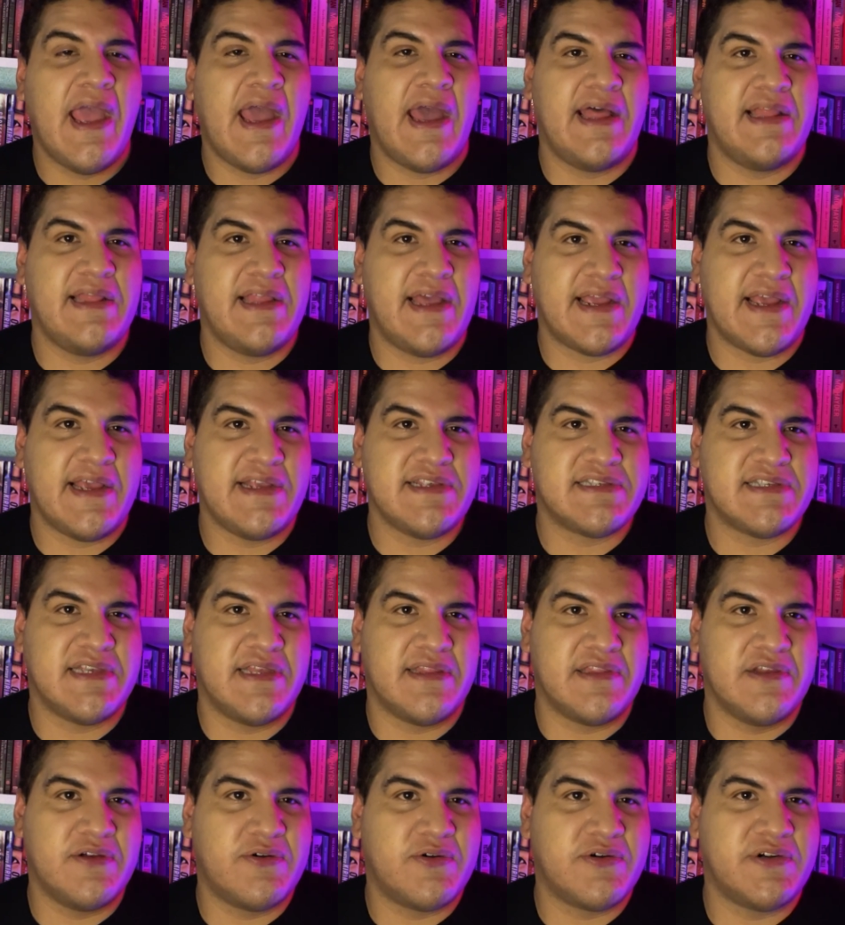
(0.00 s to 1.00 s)
And like I
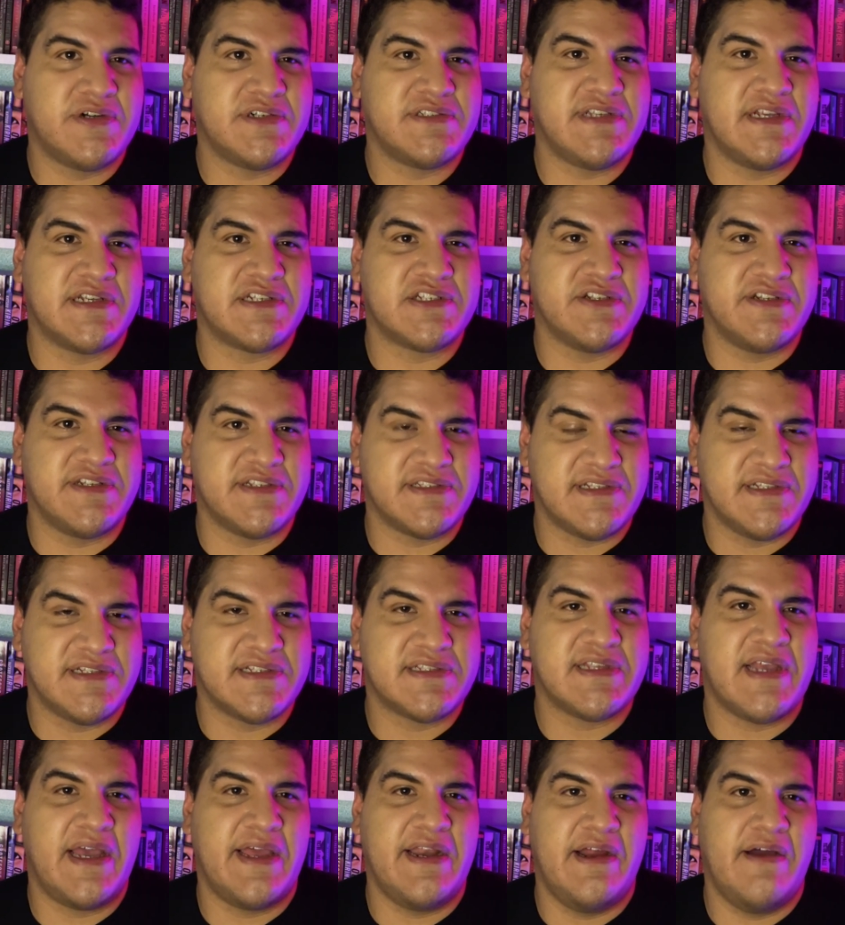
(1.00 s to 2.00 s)
said, the horror section is
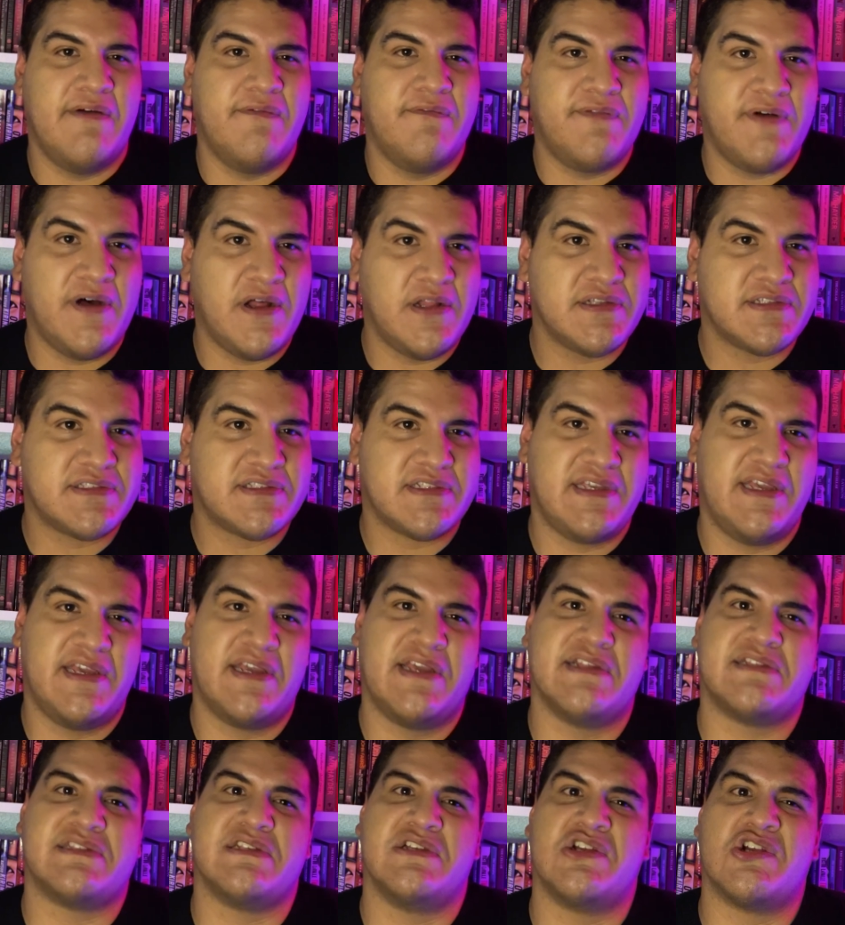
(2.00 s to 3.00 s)
inside a vault. It
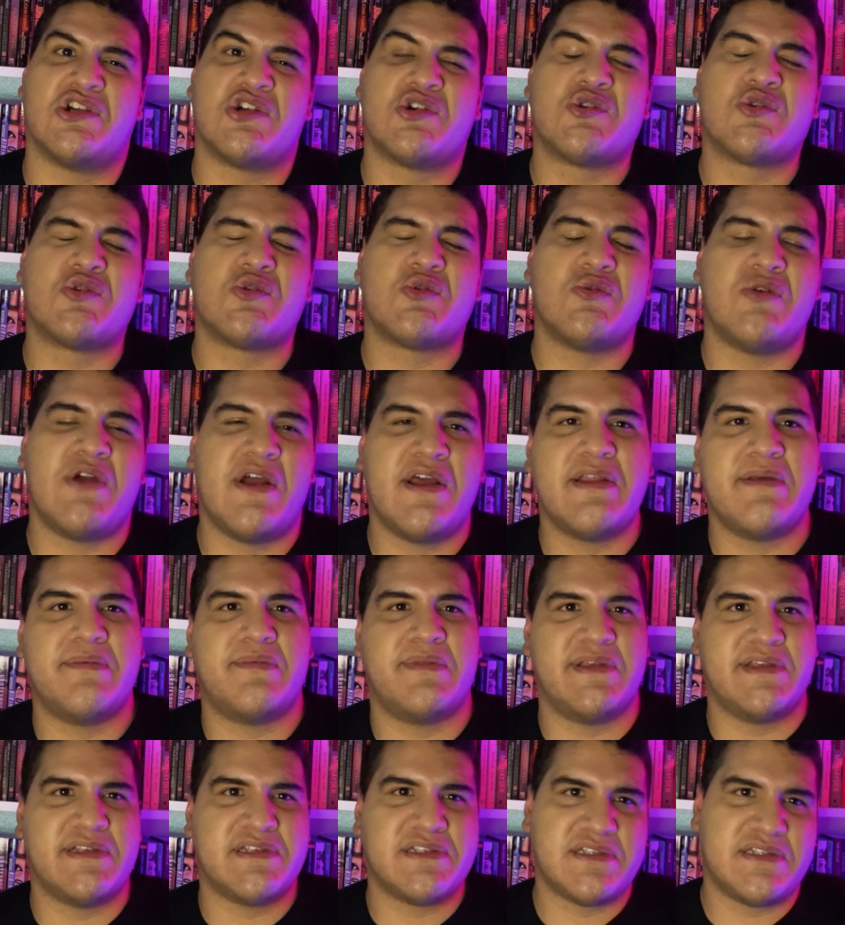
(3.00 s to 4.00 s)
gets
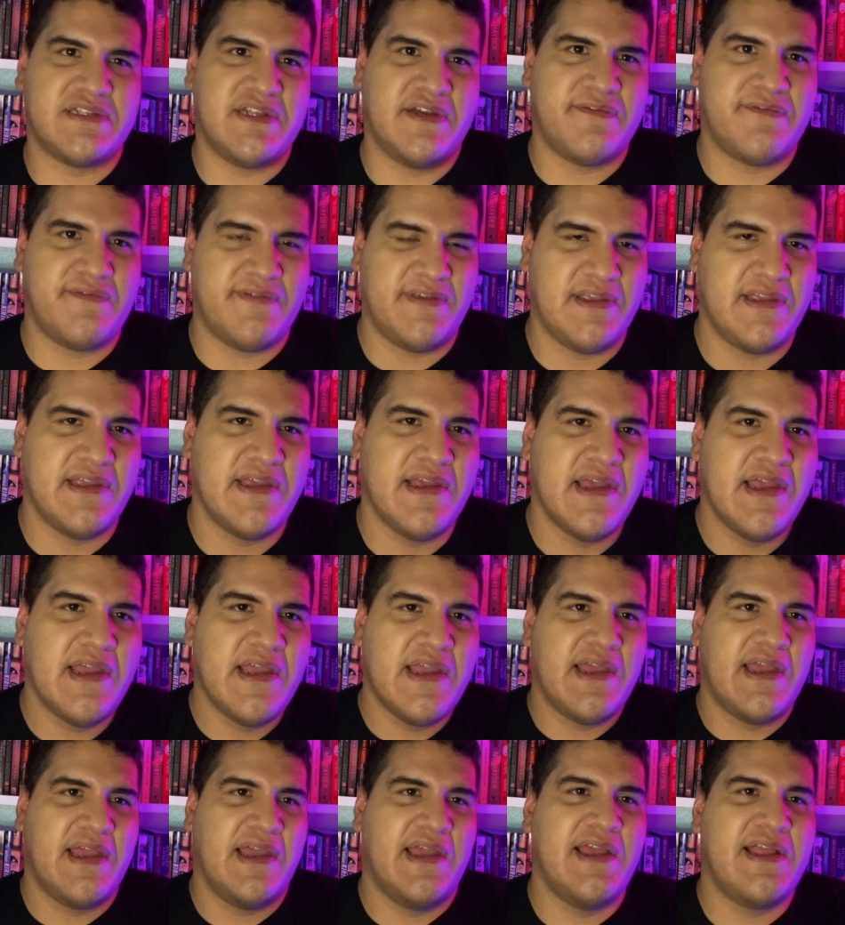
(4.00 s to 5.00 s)
incredibly stuffy
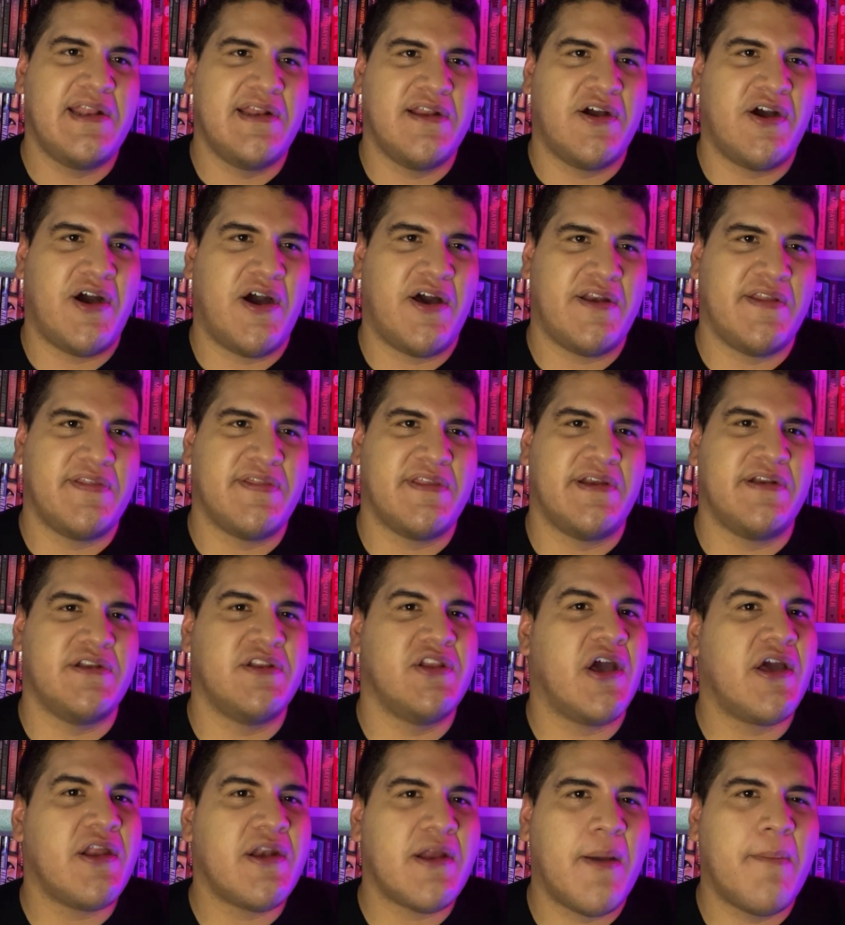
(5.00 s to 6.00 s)
and hot in there.
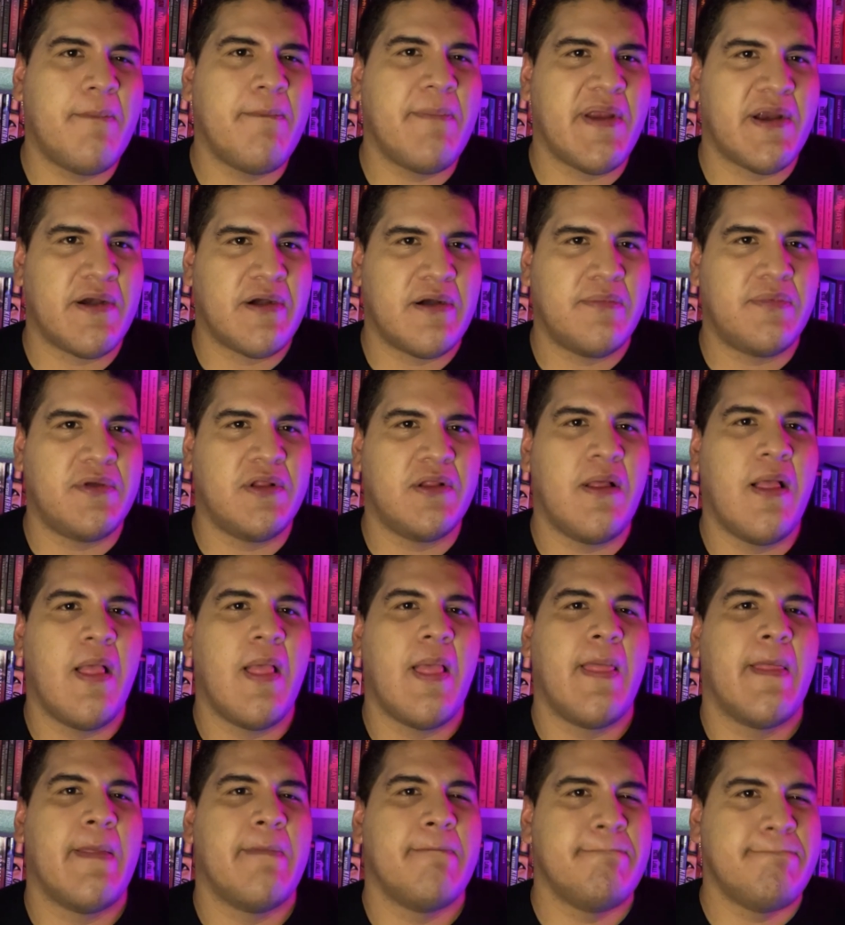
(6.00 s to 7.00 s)
Not unbearable,
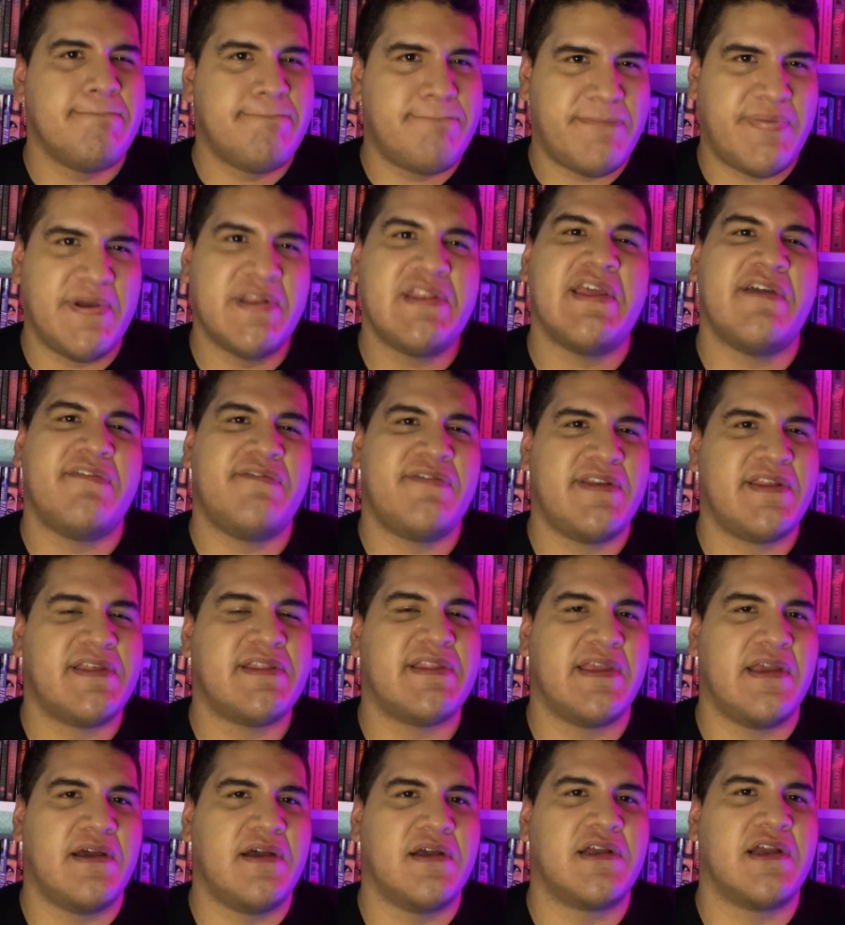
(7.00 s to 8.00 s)
but
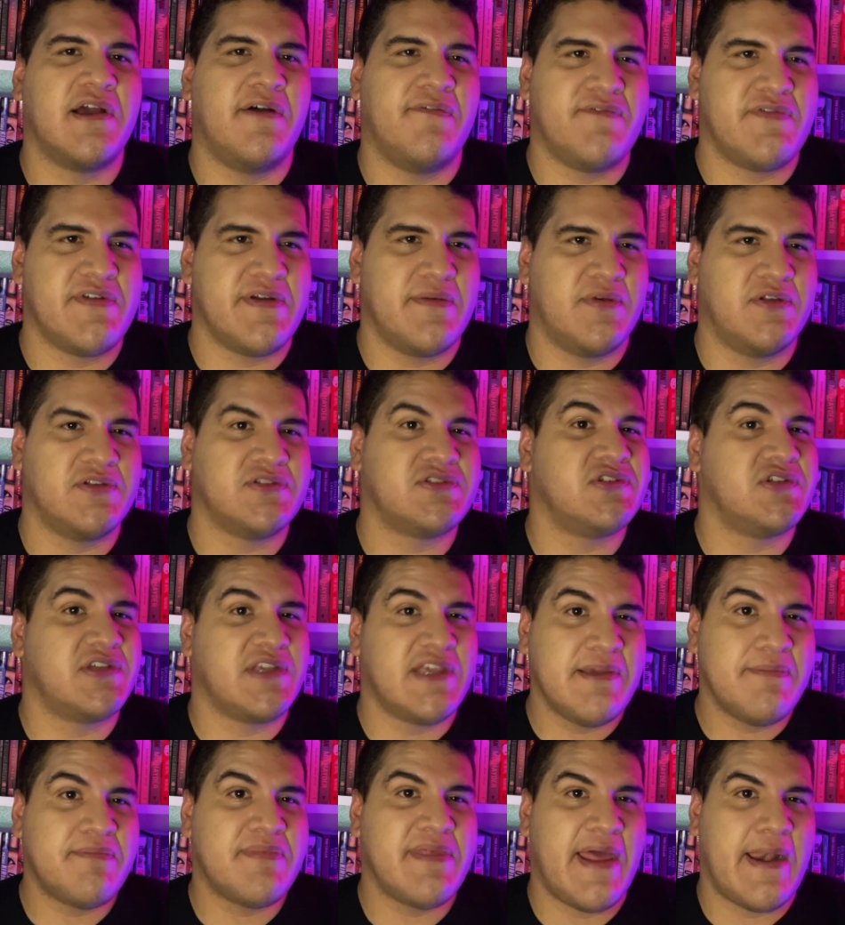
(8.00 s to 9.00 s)
definitely uncomfortable. So
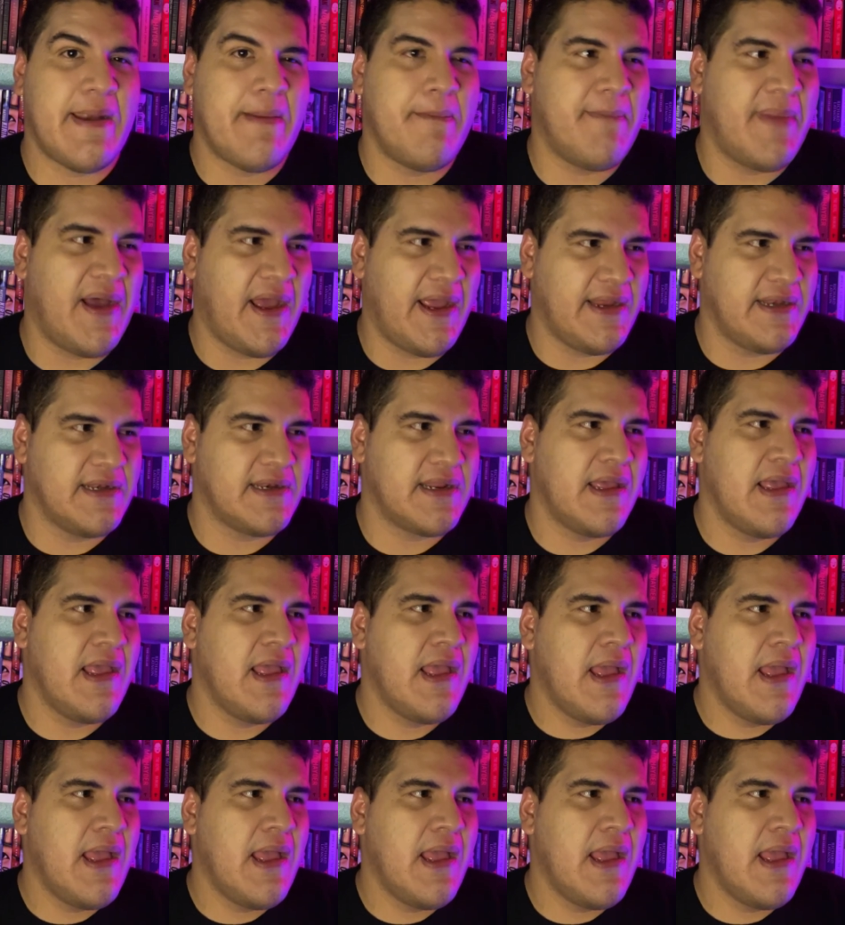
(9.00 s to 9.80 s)
keep that in mind.